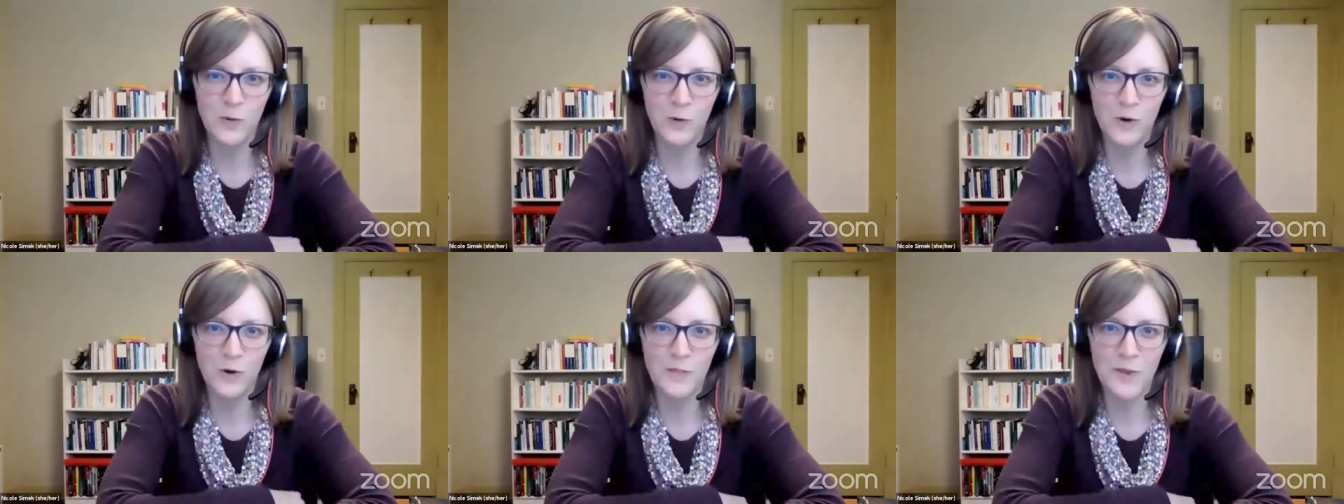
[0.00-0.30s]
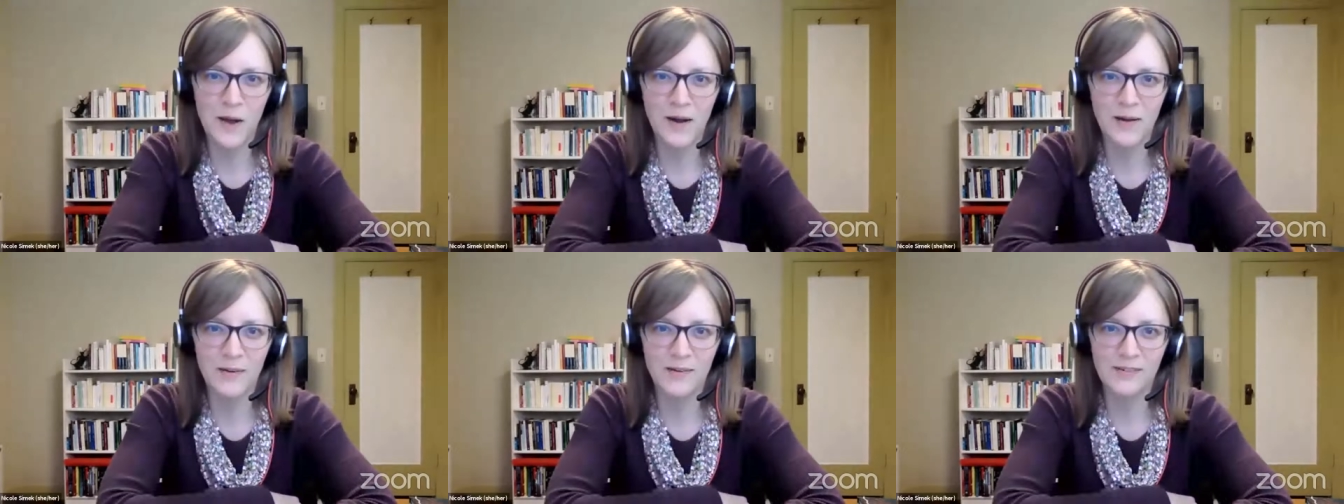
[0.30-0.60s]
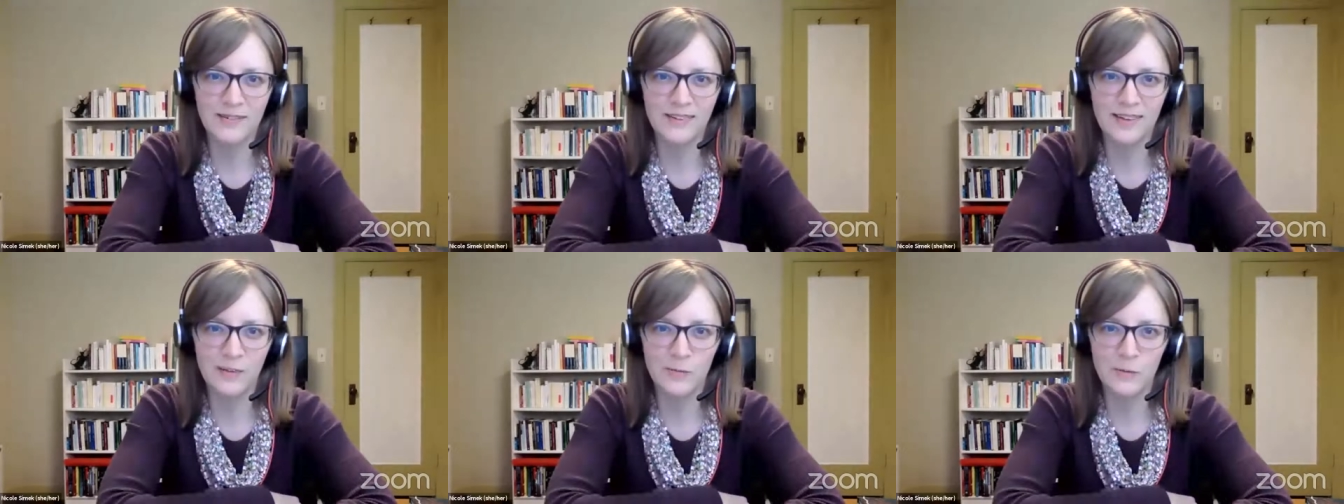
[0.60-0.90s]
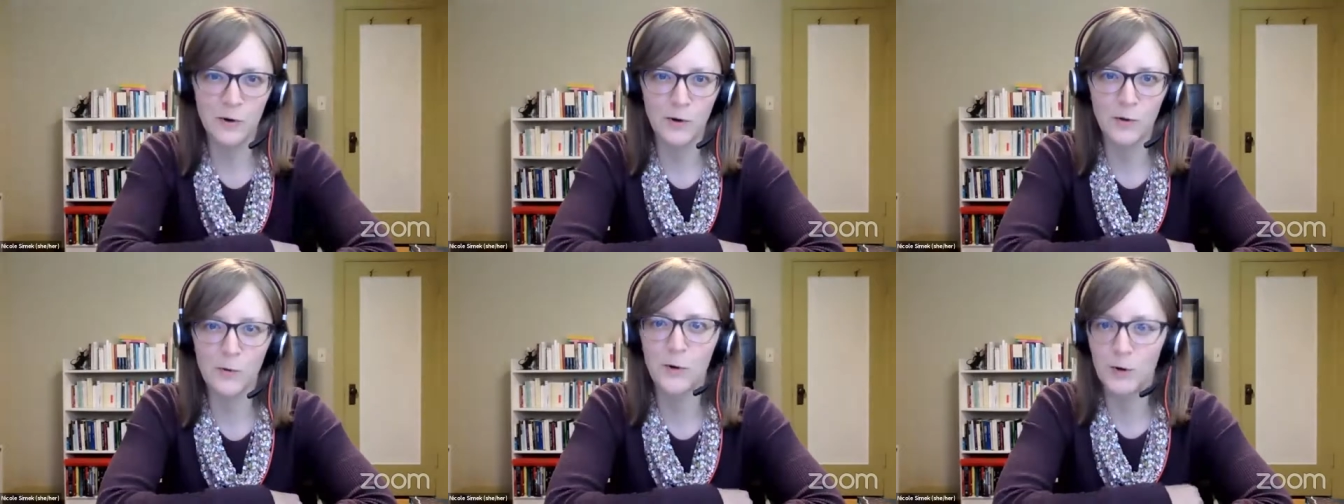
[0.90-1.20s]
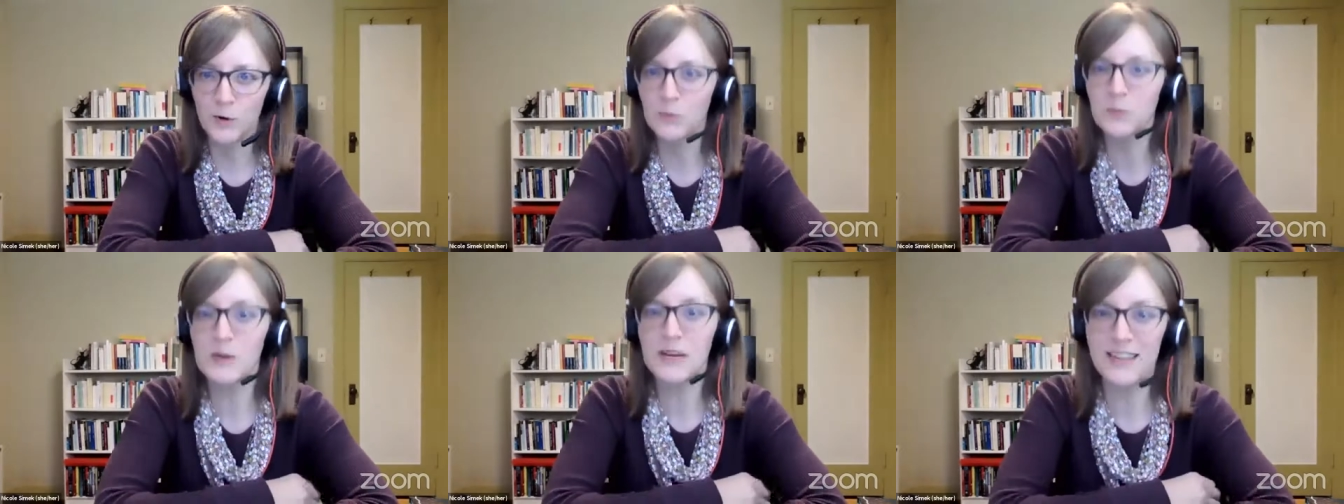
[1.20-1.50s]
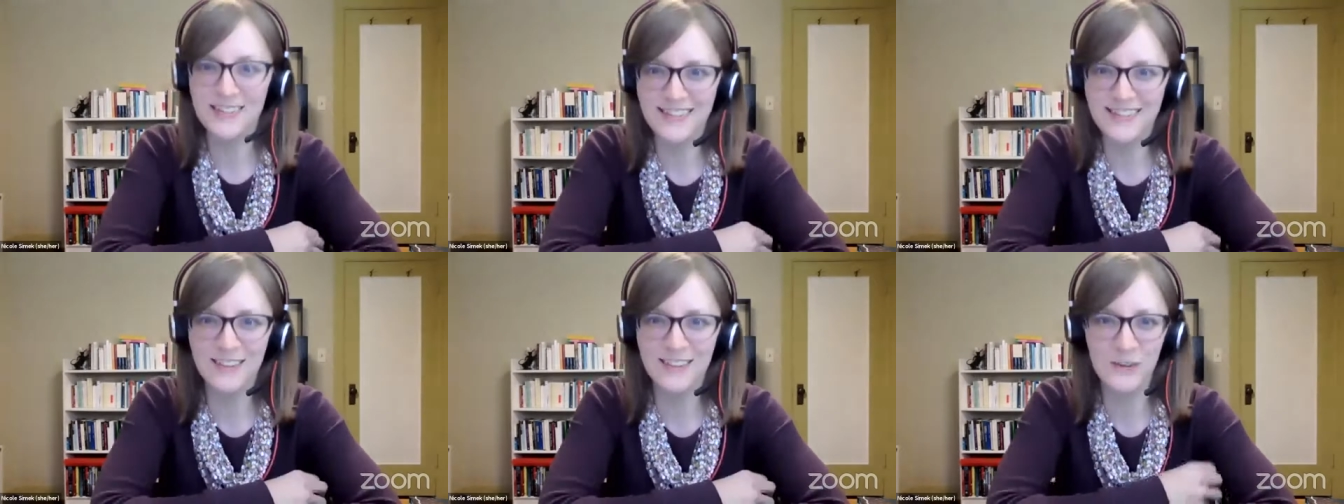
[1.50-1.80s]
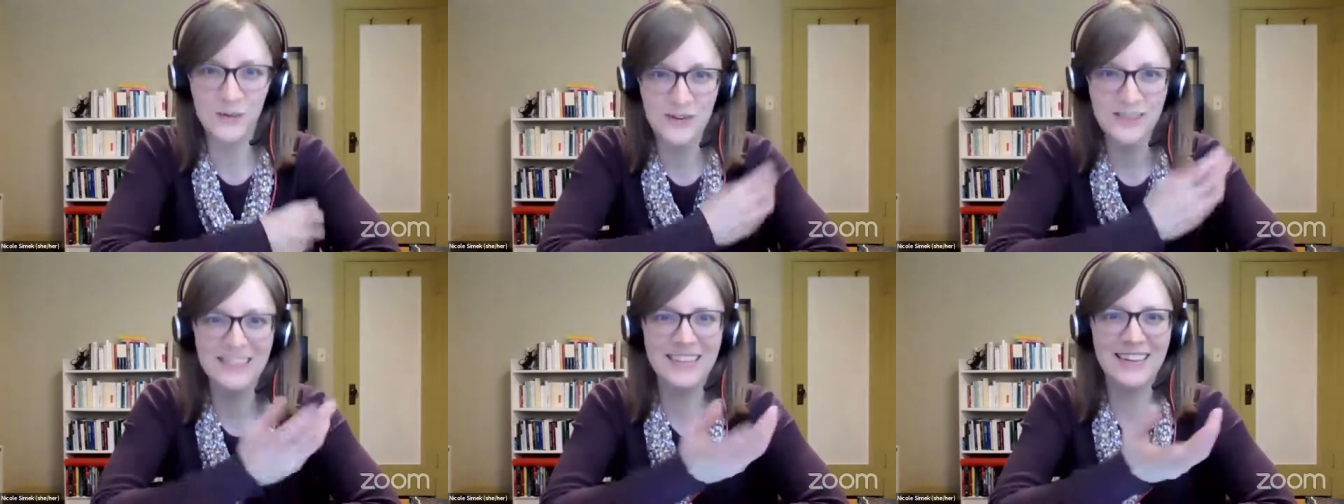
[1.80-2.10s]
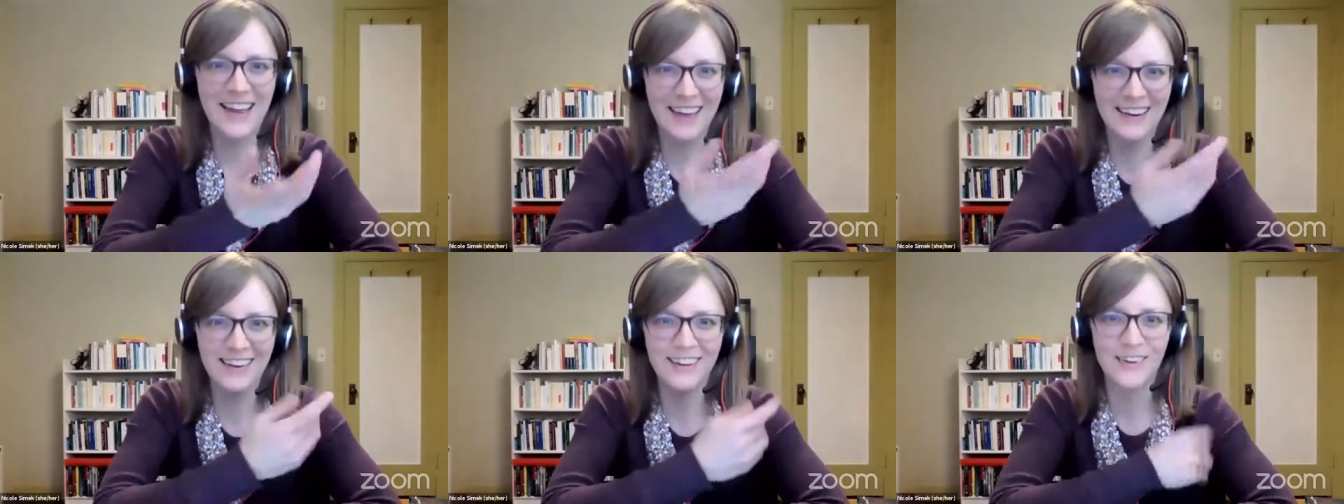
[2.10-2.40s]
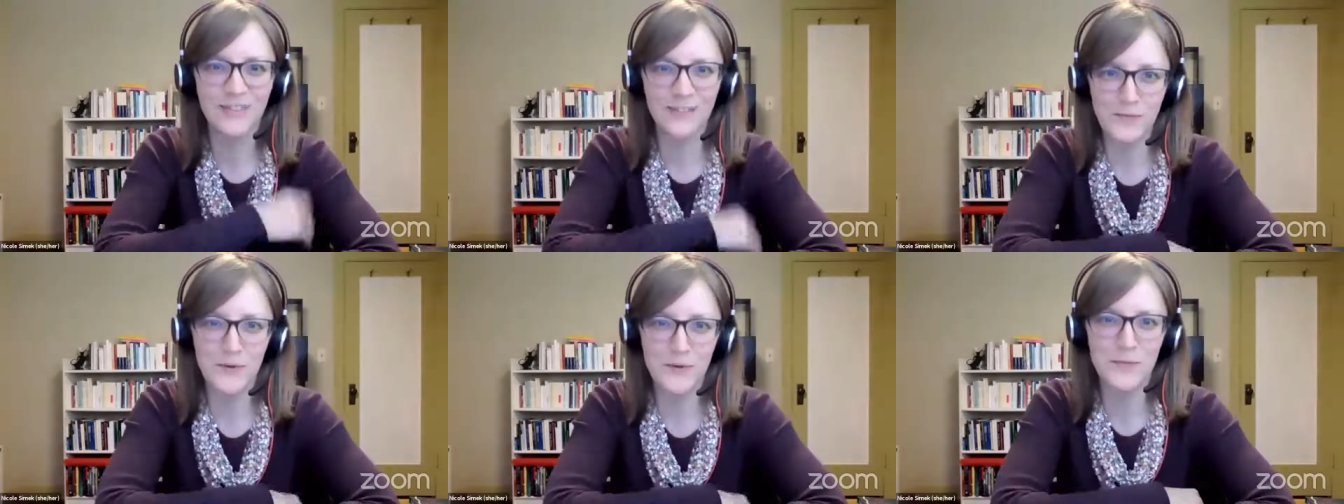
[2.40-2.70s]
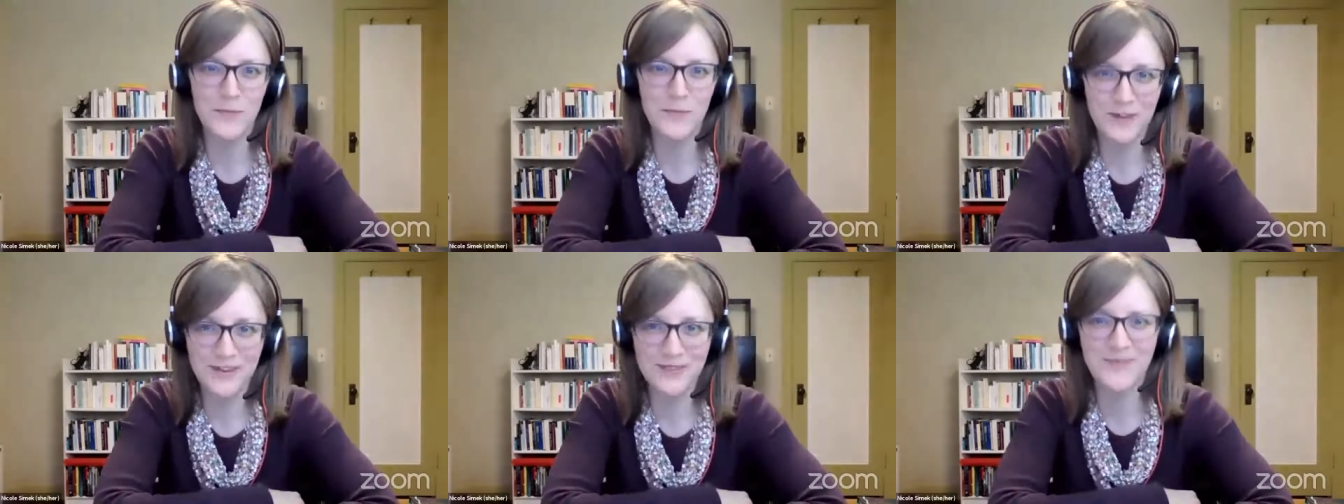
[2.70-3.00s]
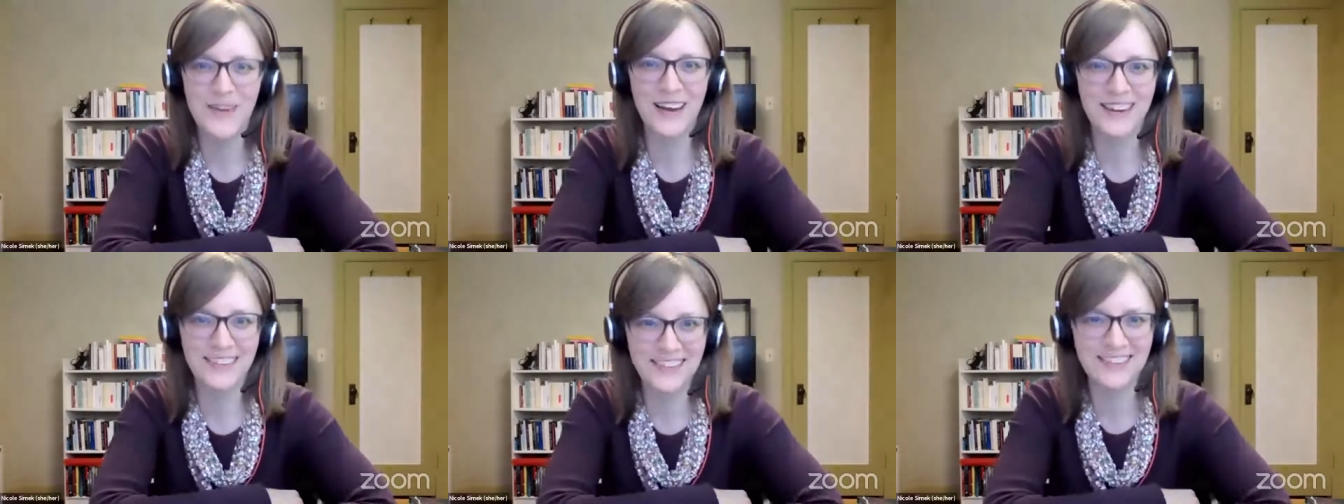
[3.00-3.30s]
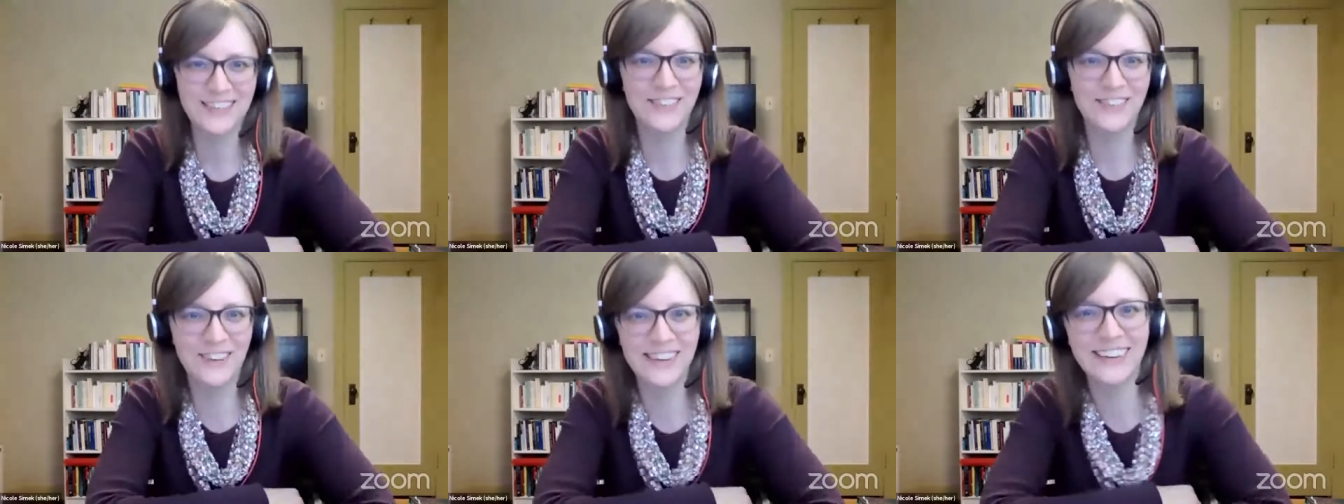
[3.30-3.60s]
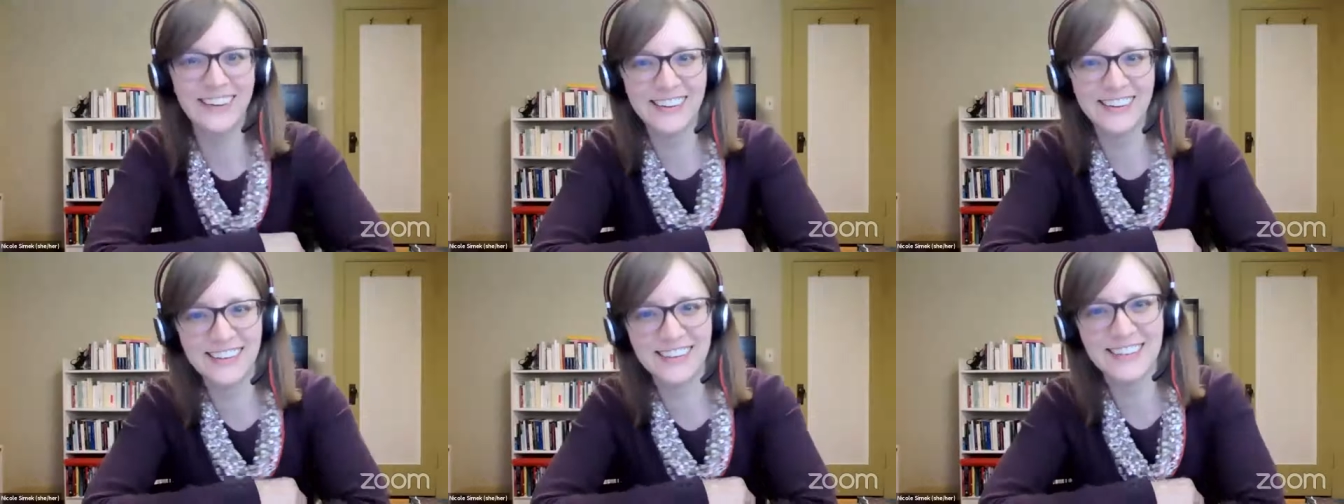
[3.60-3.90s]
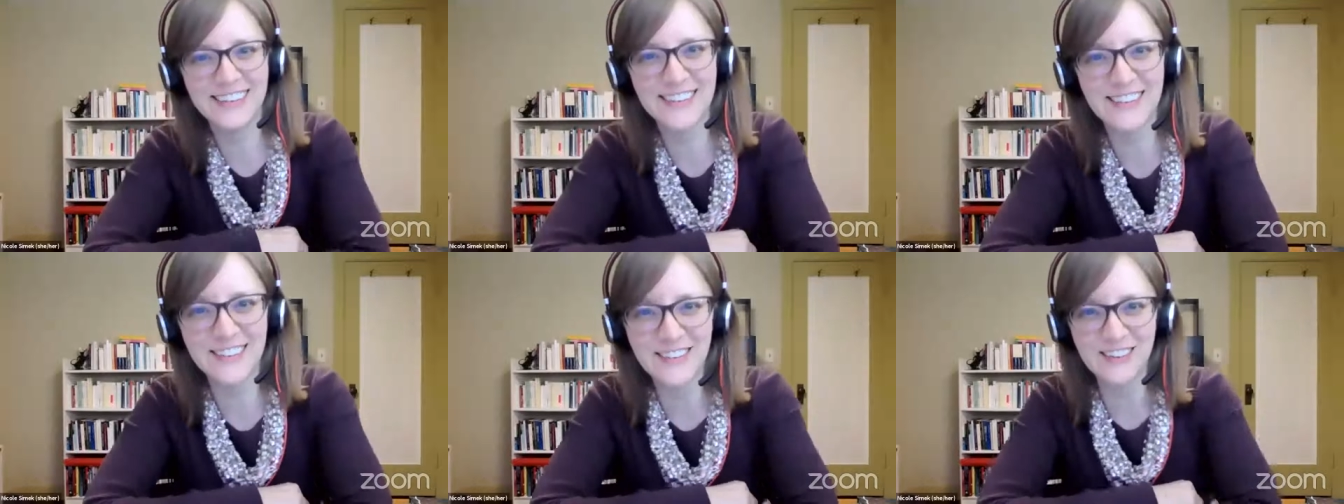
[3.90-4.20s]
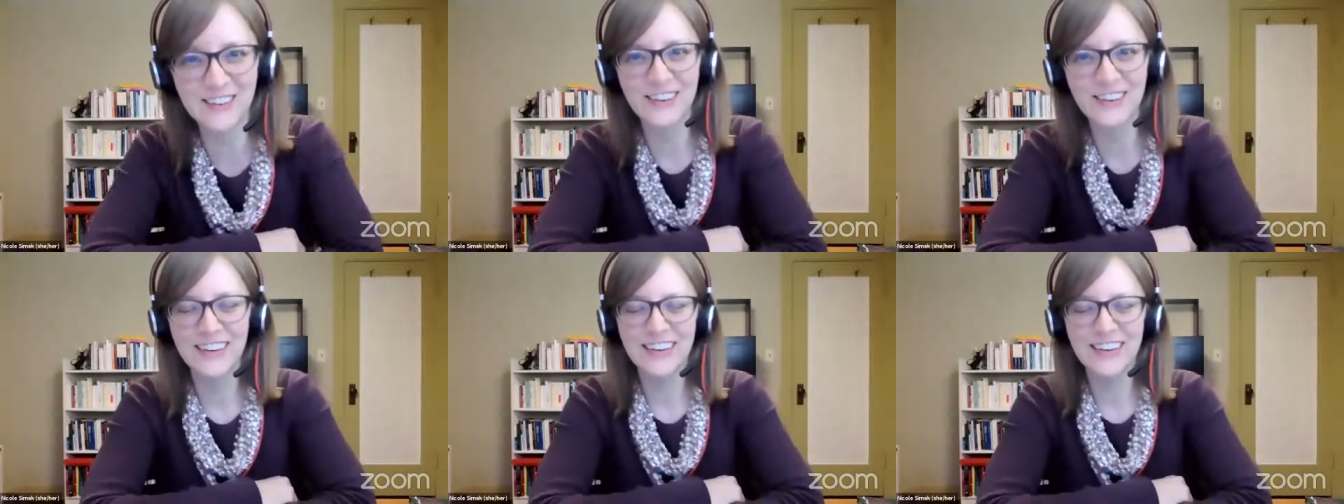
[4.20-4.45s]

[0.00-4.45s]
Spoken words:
more about like what Creole means in Louisiana from your perspective too.